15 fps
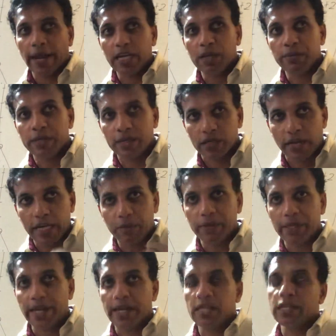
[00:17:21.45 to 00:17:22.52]

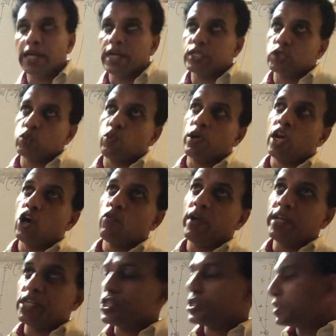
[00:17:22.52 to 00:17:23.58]
Eliminate the x square
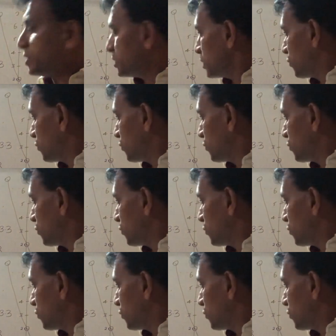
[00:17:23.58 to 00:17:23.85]
vanishes.